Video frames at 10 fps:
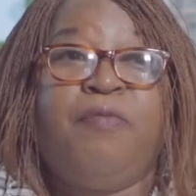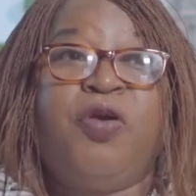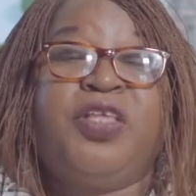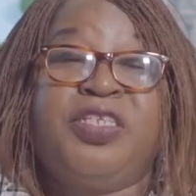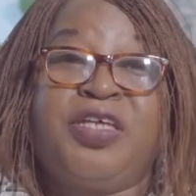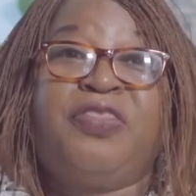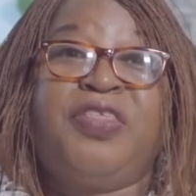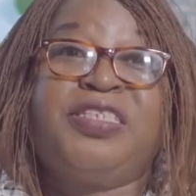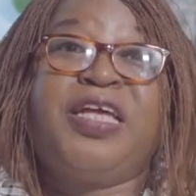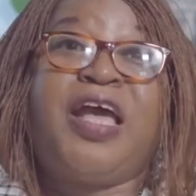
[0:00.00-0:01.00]
But these are
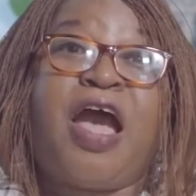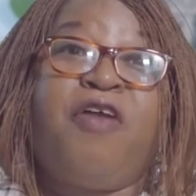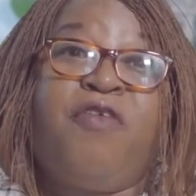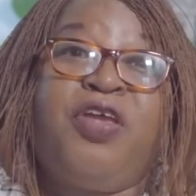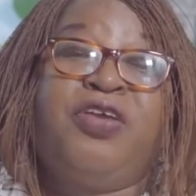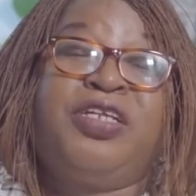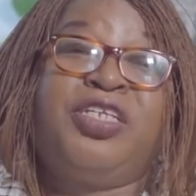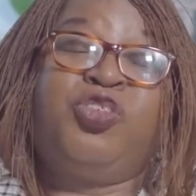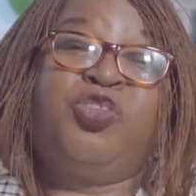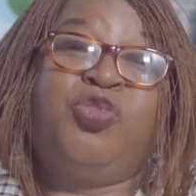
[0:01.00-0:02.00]
things that are real
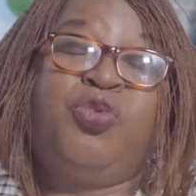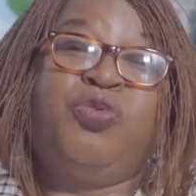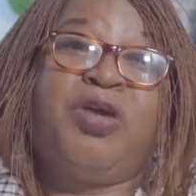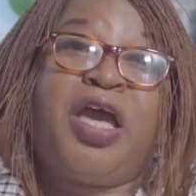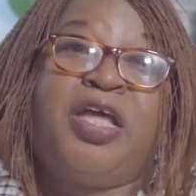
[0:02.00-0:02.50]
and true.